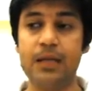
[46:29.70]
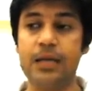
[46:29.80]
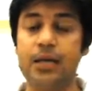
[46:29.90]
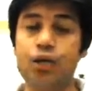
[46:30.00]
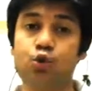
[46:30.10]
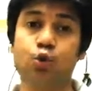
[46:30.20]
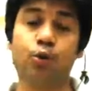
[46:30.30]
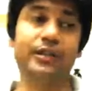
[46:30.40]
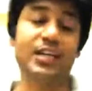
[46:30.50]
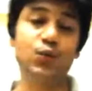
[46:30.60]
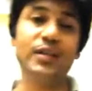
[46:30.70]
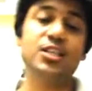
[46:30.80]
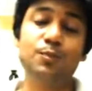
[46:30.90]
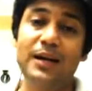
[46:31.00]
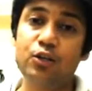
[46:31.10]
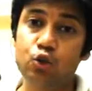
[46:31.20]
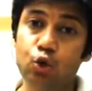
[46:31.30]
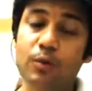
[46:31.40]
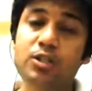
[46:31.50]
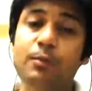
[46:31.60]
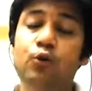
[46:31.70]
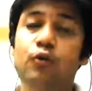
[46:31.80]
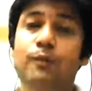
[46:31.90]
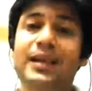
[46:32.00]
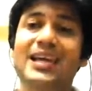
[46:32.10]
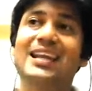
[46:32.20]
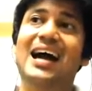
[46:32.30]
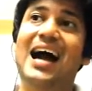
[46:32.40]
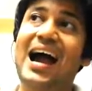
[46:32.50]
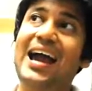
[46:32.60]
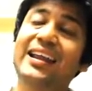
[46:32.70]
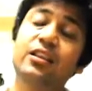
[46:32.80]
So that's why they spend so much amount of money in hiring the